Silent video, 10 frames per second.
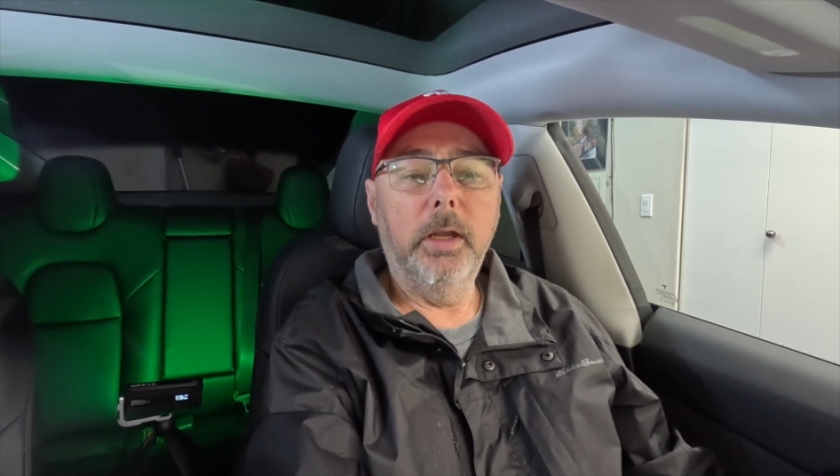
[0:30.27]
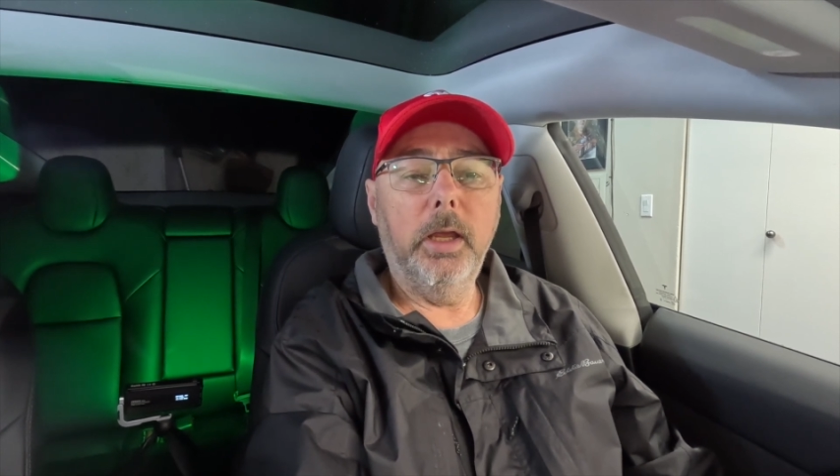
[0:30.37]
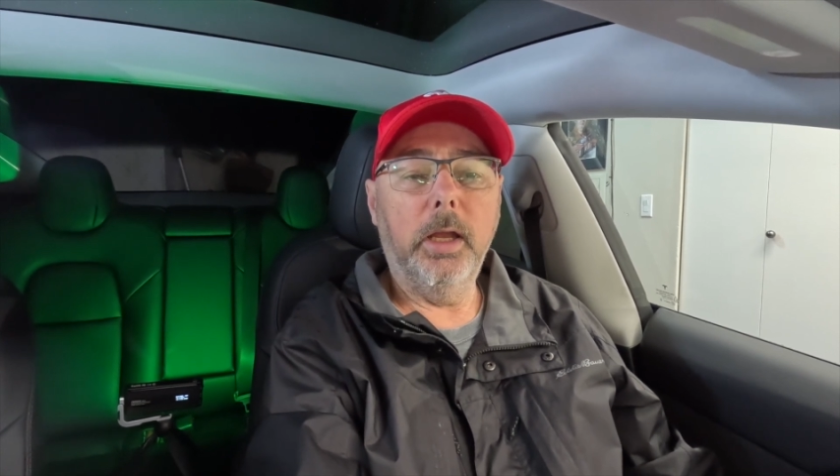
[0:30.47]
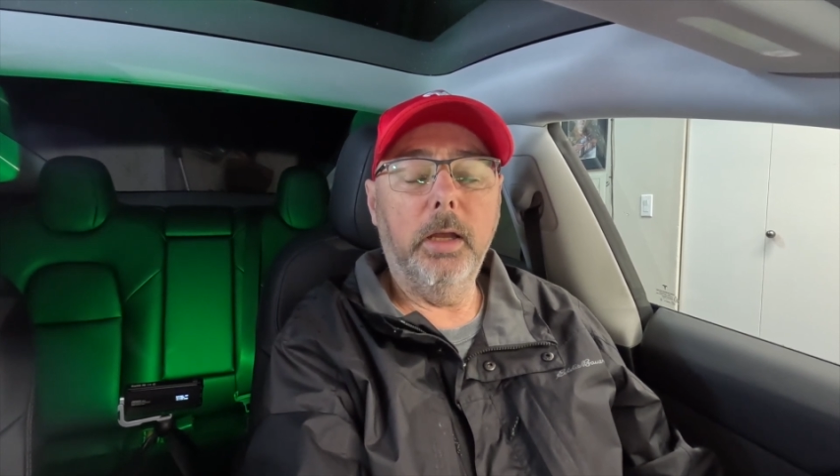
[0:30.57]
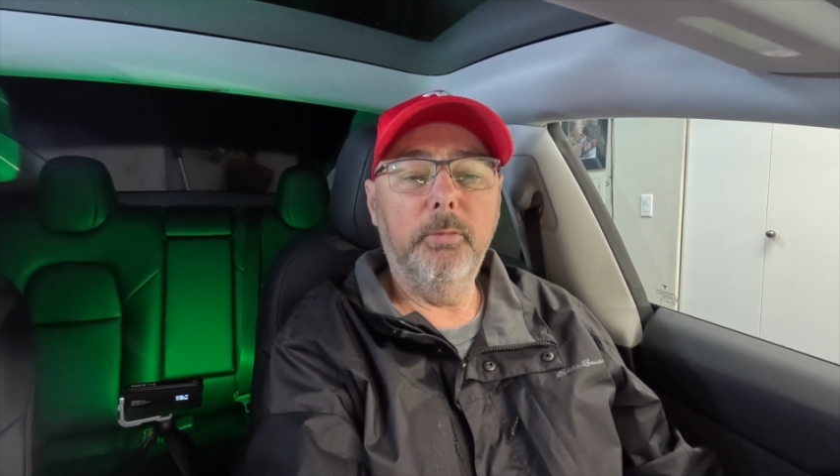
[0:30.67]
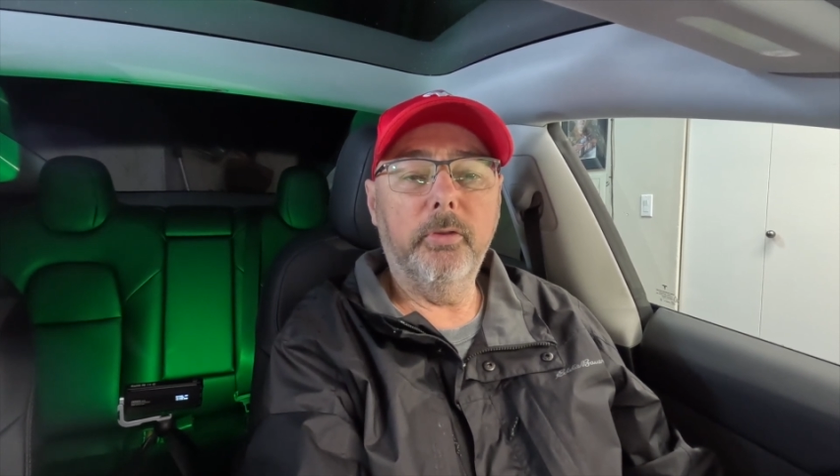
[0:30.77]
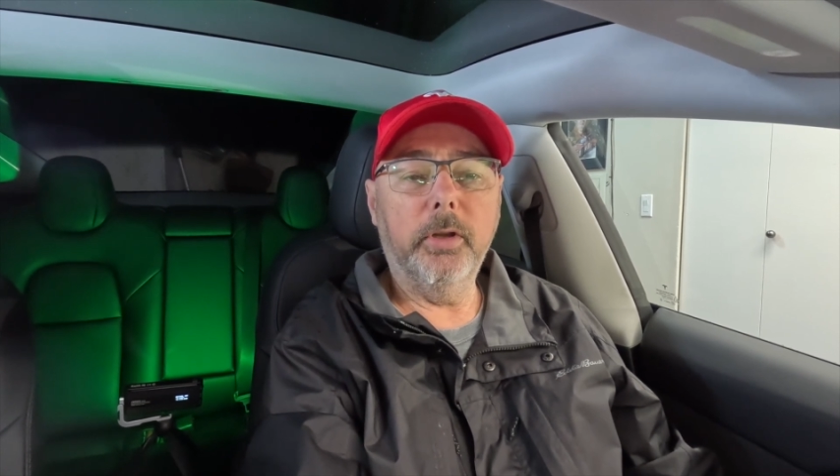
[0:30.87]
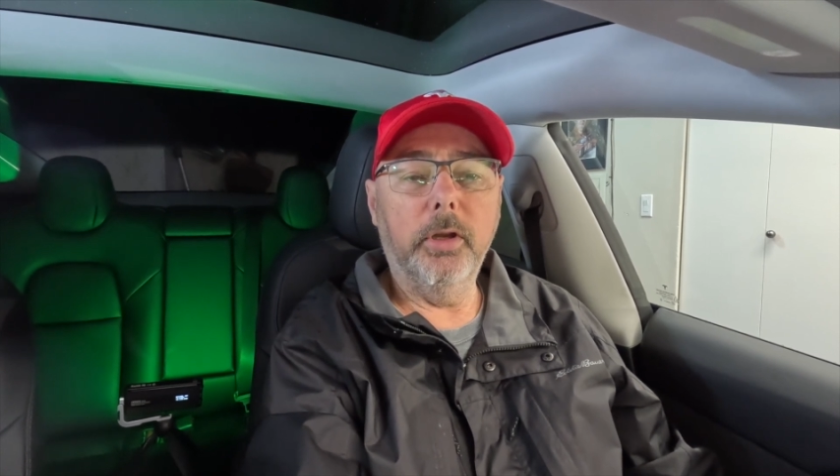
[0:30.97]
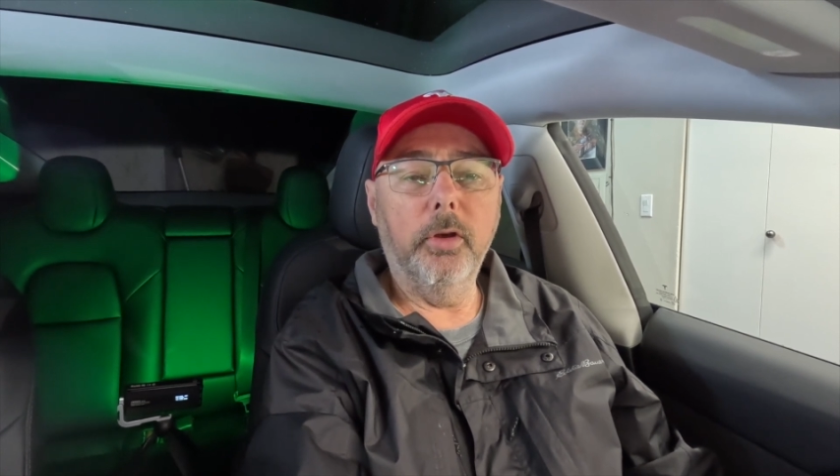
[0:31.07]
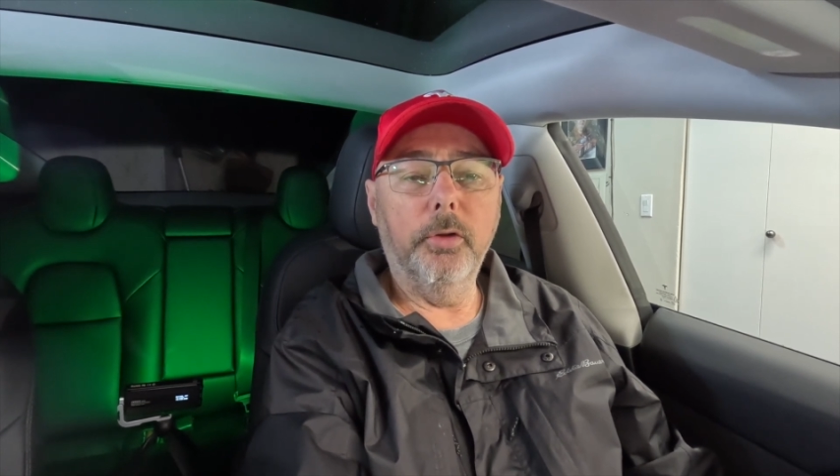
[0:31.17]
And I'm just
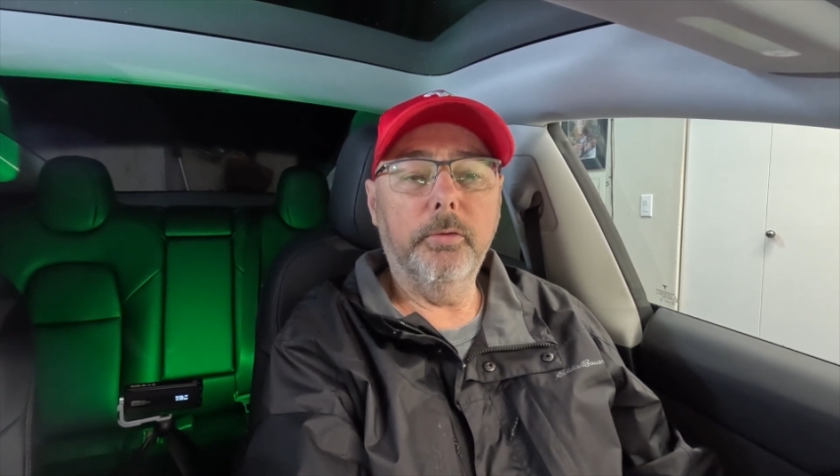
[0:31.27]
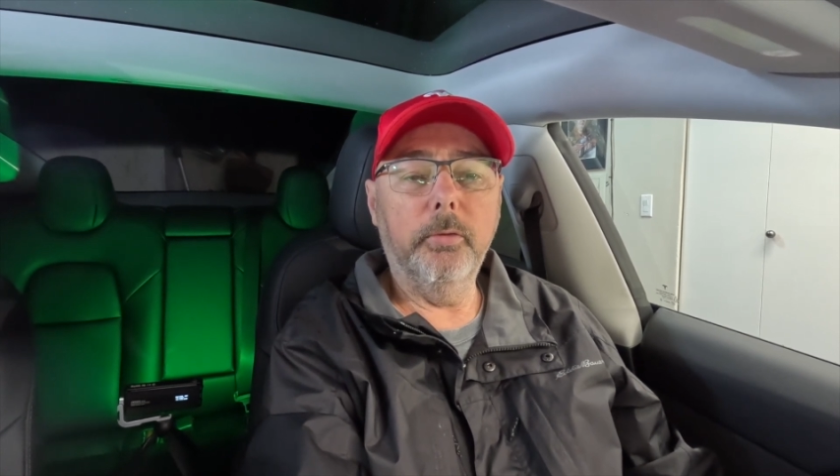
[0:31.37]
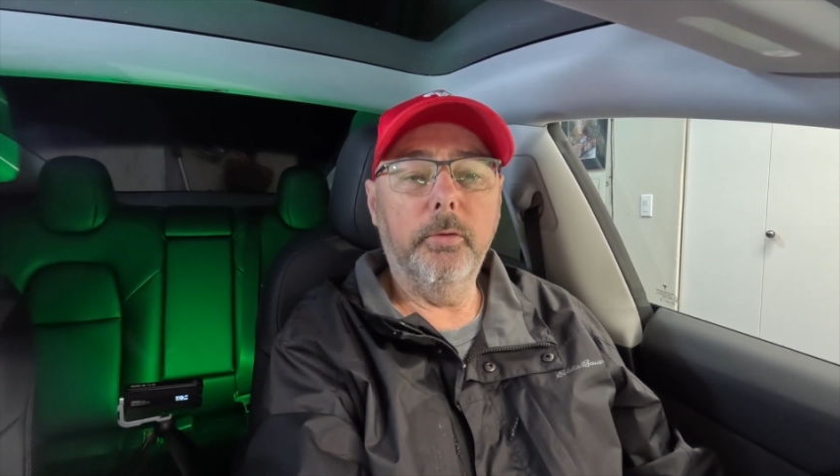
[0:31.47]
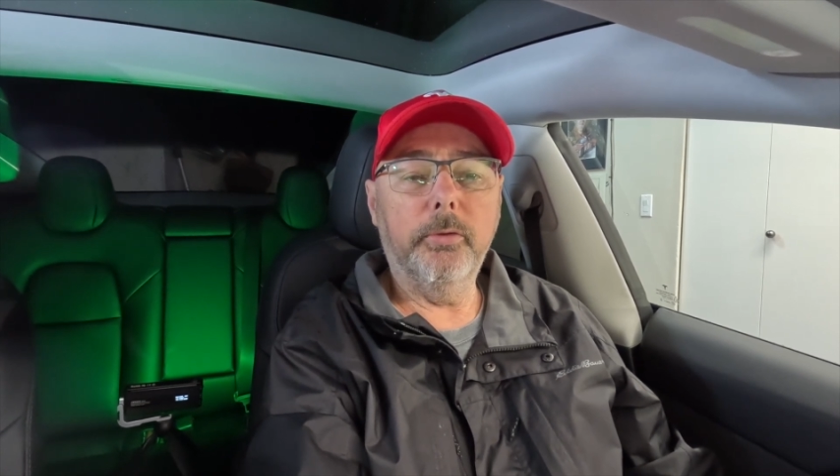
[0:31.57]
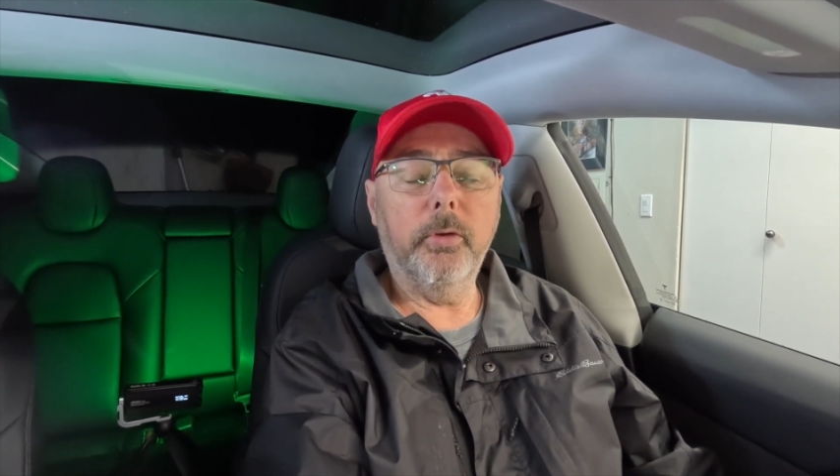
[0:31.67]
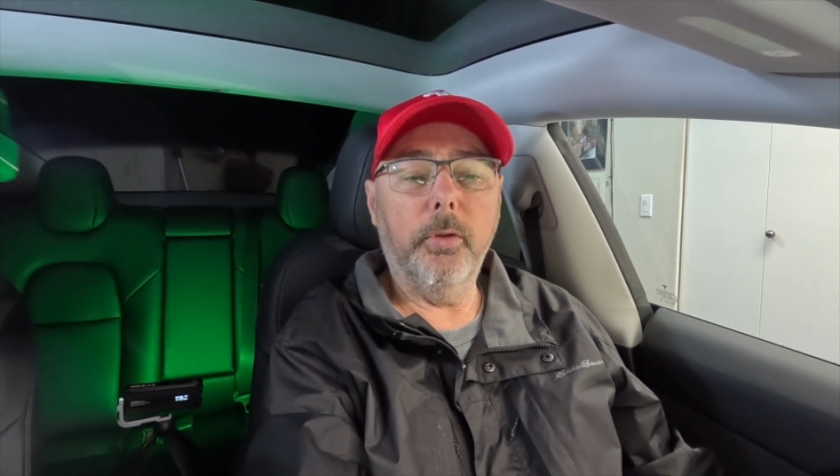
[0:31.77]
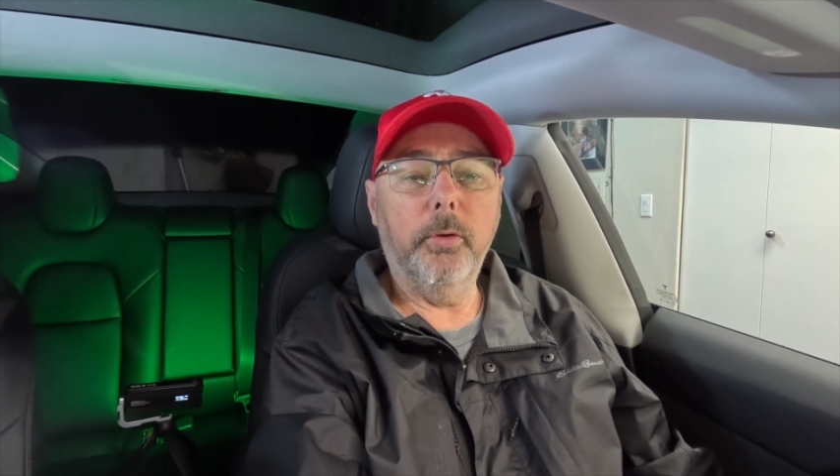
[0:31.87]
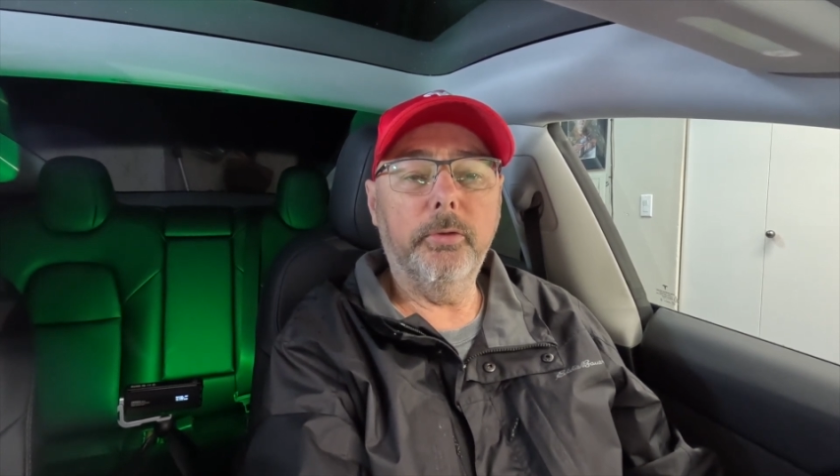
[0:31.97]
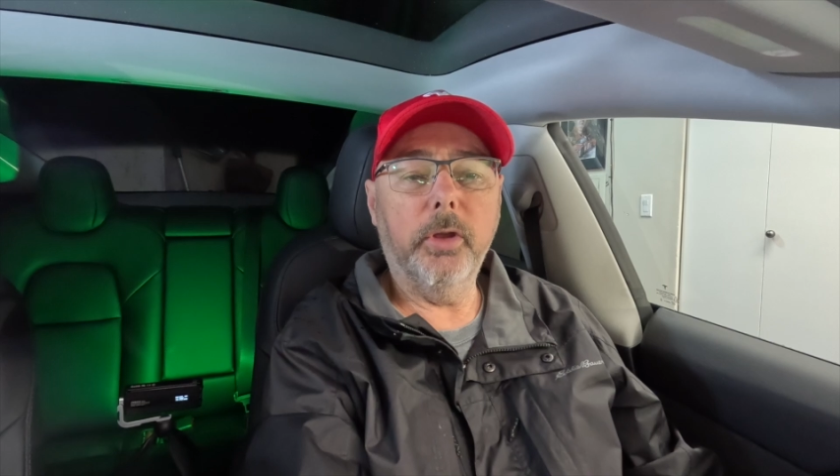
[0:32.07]
going to go through those